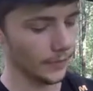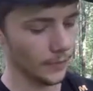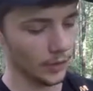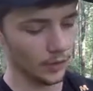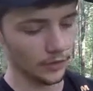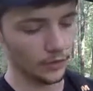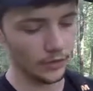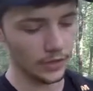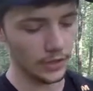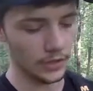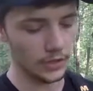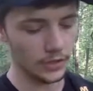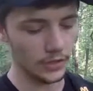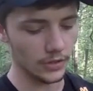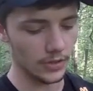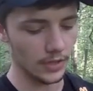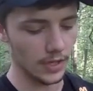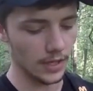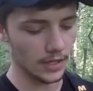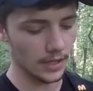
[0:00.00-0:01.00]
new
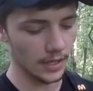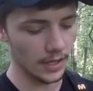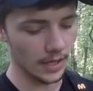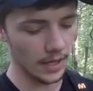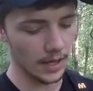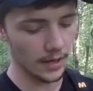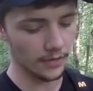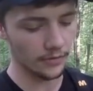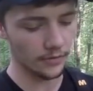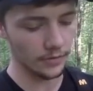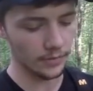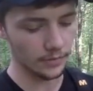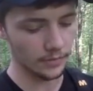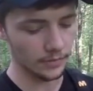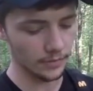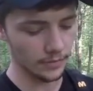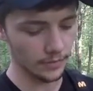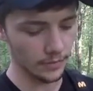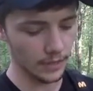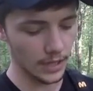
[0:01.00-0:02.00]
features that they have
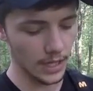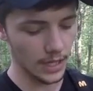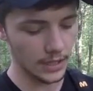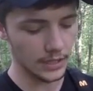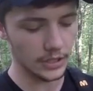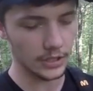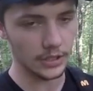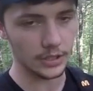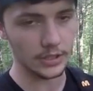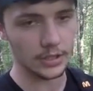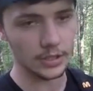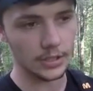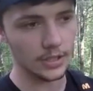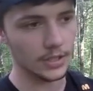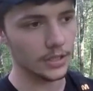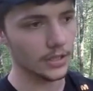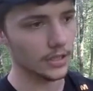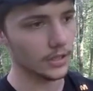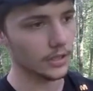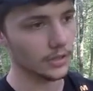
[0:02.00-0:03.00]
from last year to
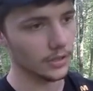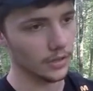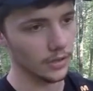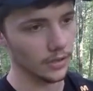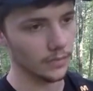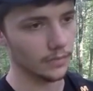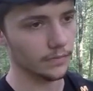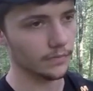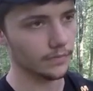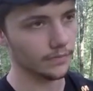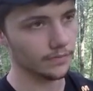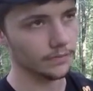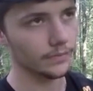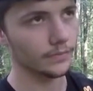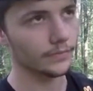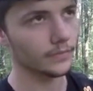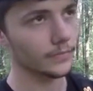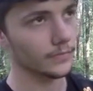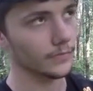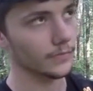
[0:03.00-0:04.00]
this year, or
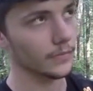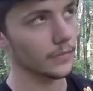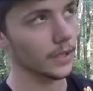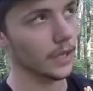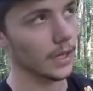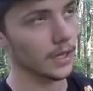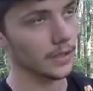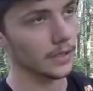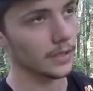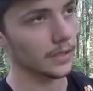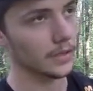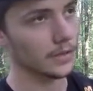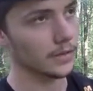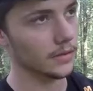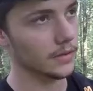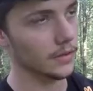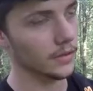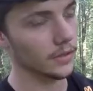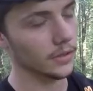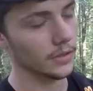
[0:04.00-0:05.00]
last
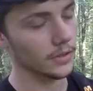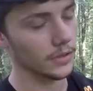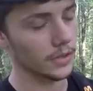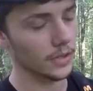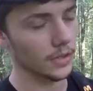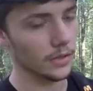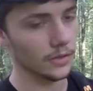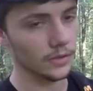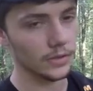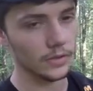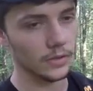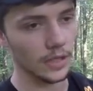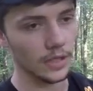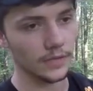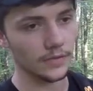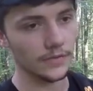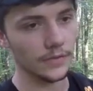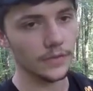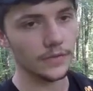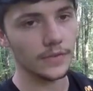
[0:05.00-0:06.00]
2 years ago,
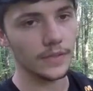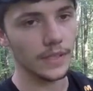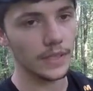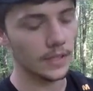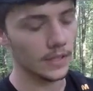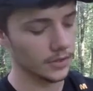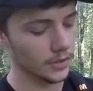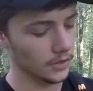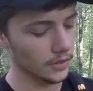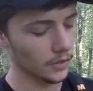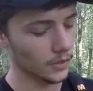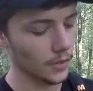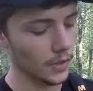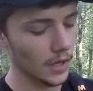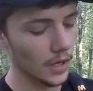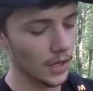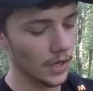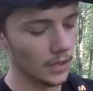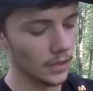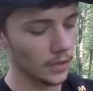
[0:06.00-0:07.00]
2015 to
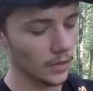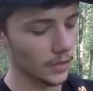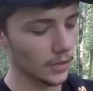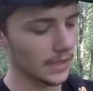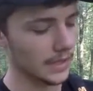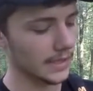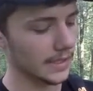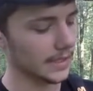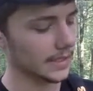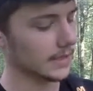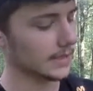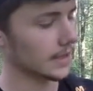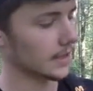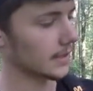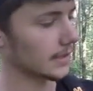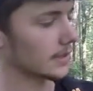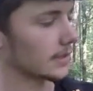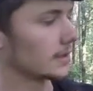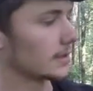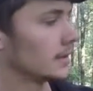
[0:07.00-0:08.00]
2016.
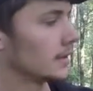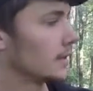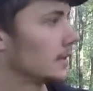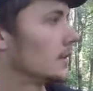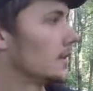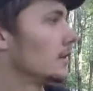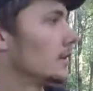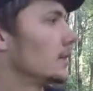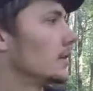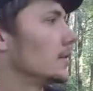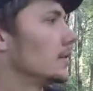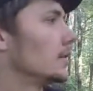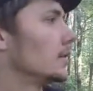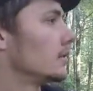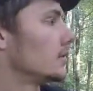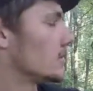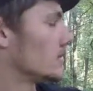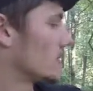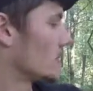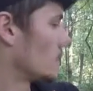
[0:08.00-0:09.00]

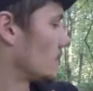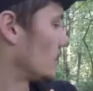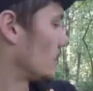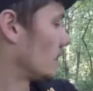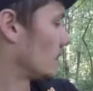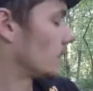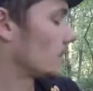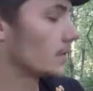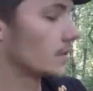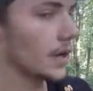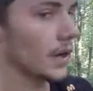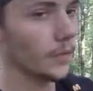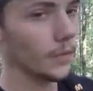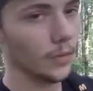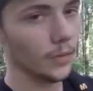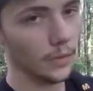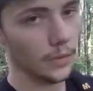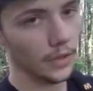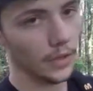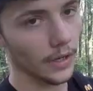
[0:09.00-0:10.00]
So got
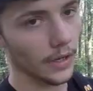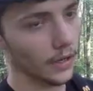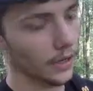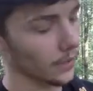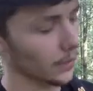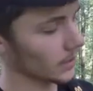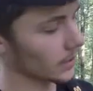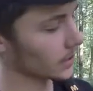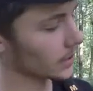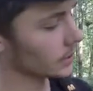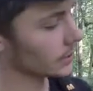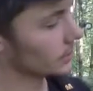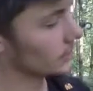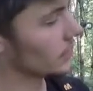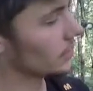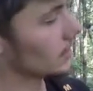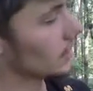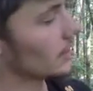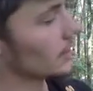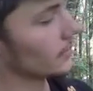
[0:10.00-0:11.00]
one more arrow, we're going to
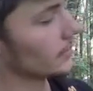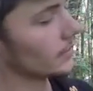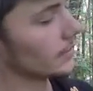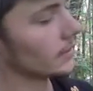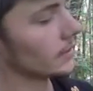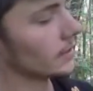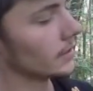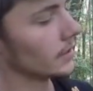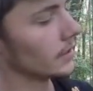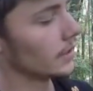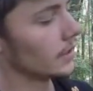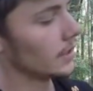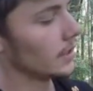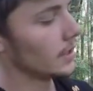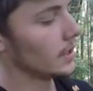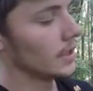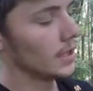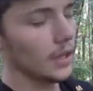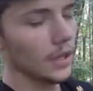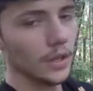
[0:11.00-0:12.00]
shoot it off and
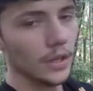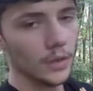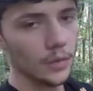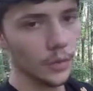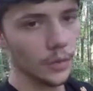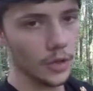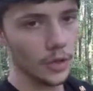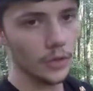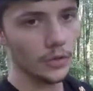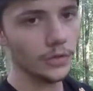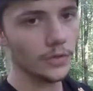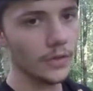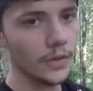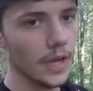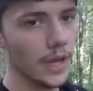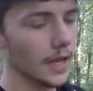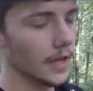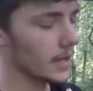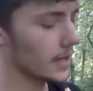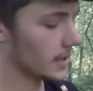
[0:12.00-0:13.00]
then we'll go do
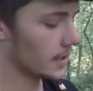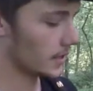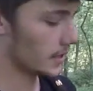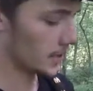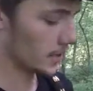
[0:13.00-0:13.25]
that.